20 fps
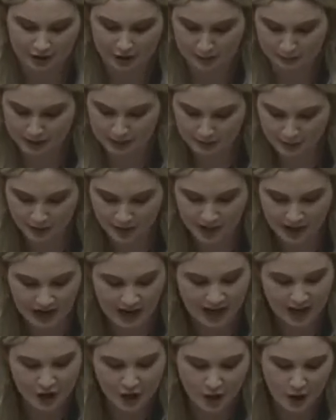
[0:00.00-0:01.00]
the people that
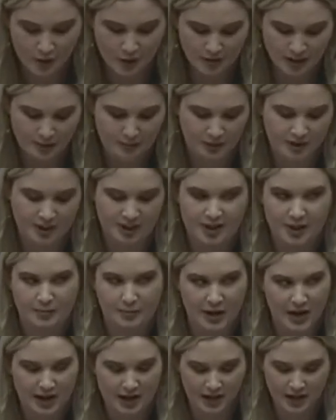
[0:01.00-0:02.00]
I know that
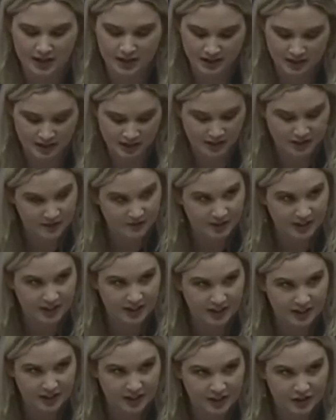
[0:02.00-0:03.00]
participated in this
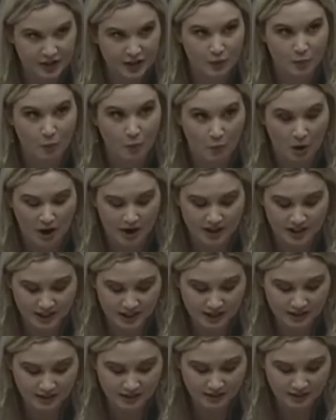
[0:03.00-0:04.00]
investigation
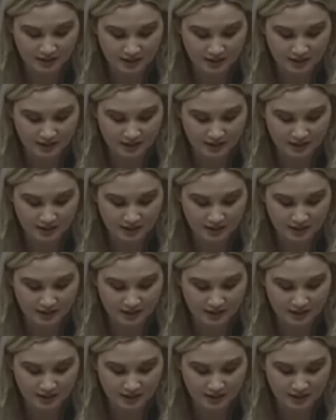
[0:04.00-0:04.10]
wanted